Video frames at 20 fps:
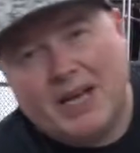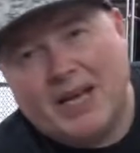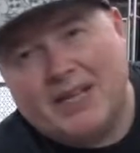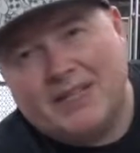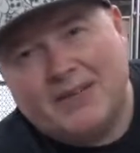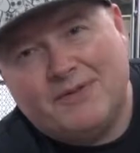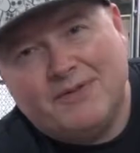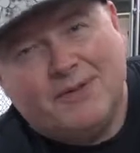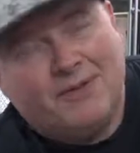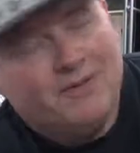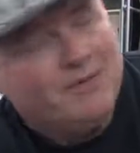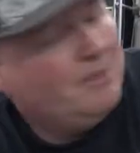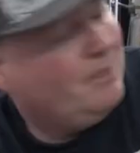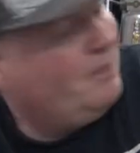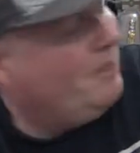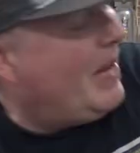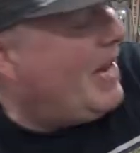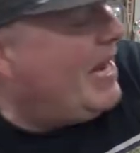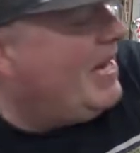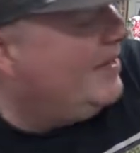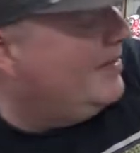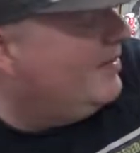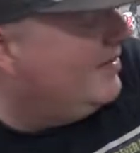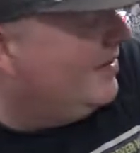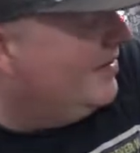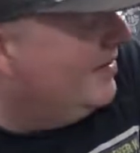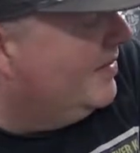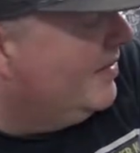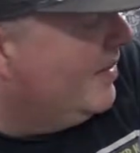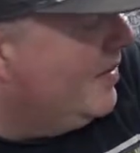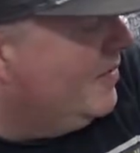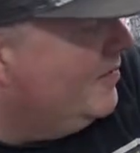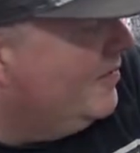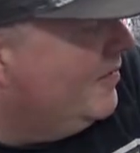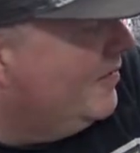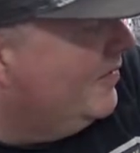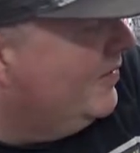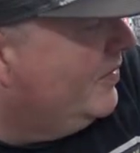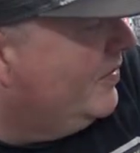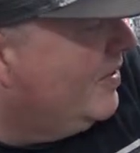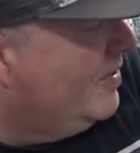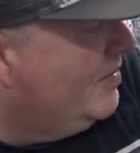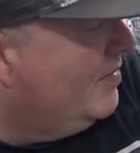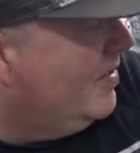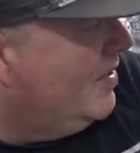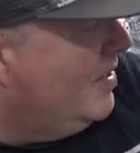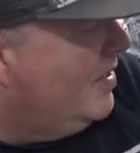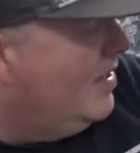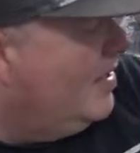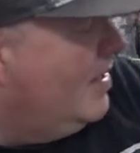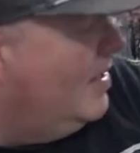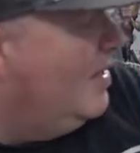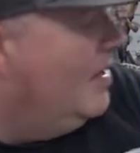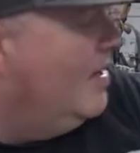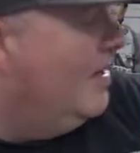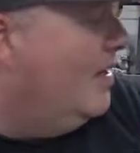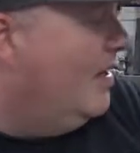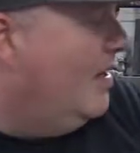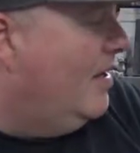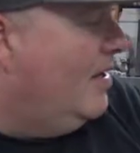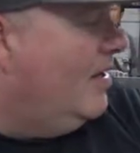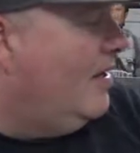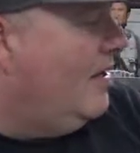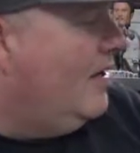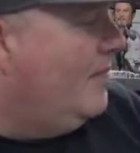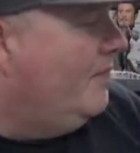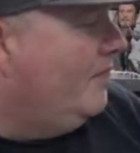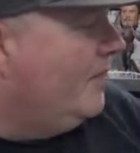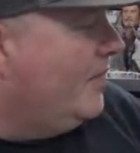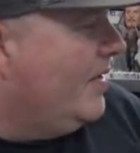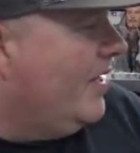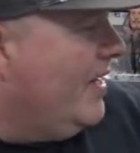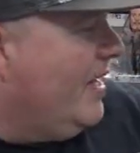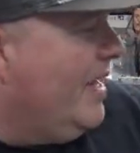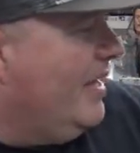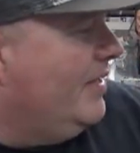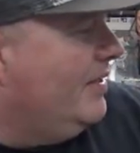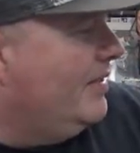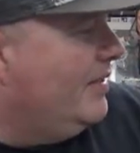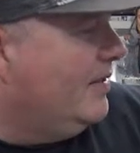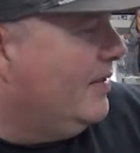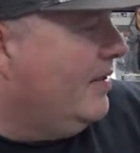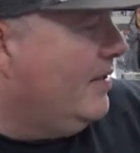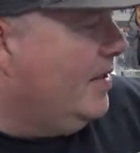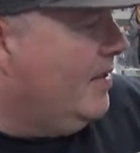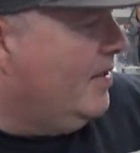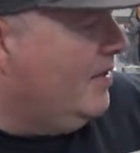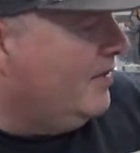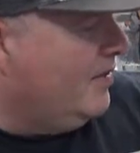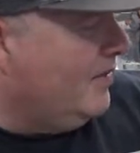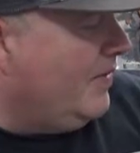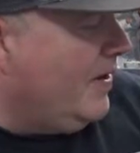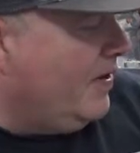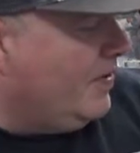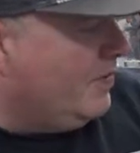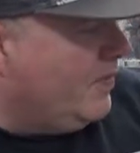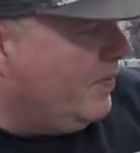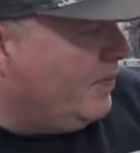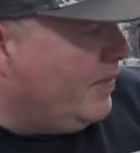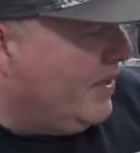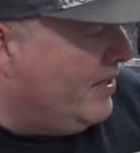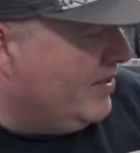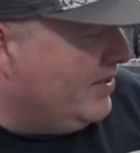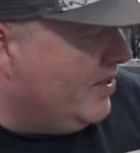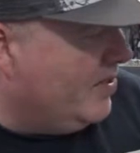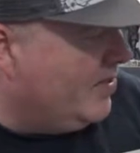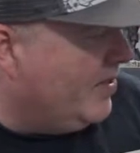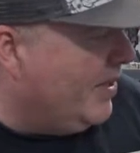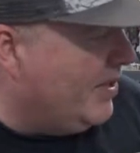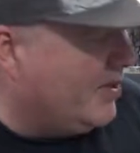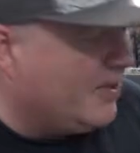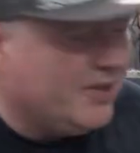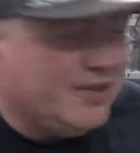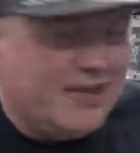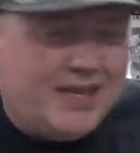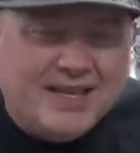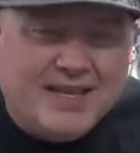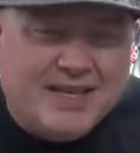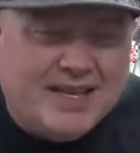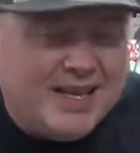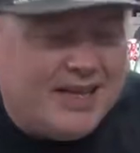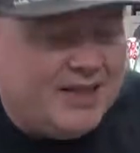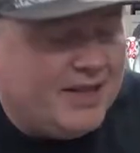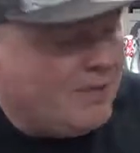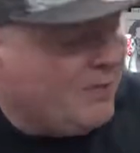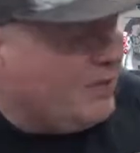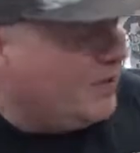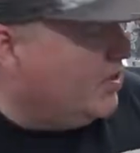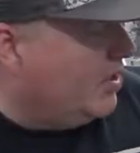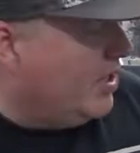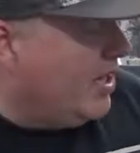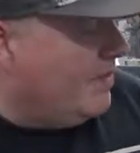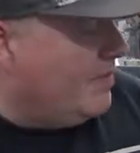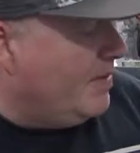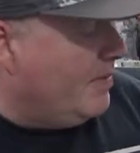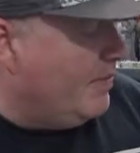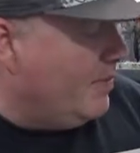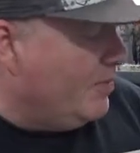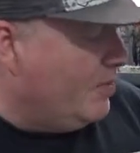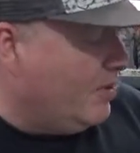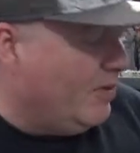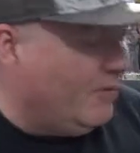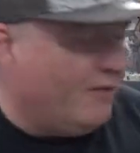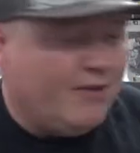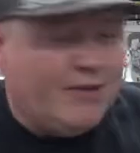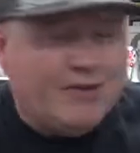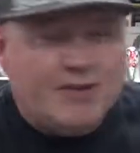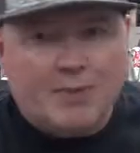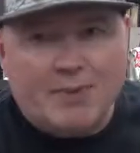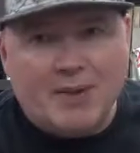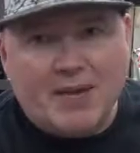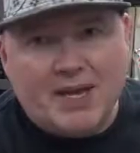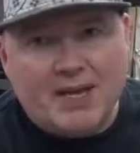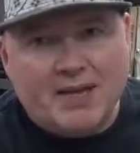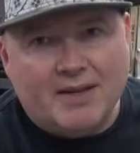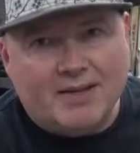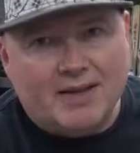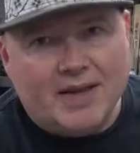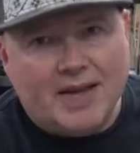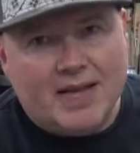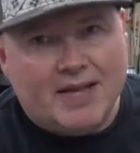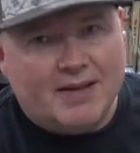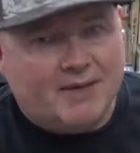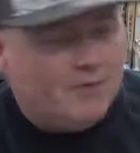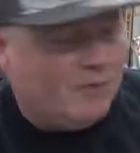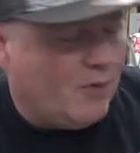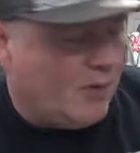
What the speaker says: had different bands and so forth. So again, it's something else for a PS2 collection, and again, they were cheap. They're between 50p and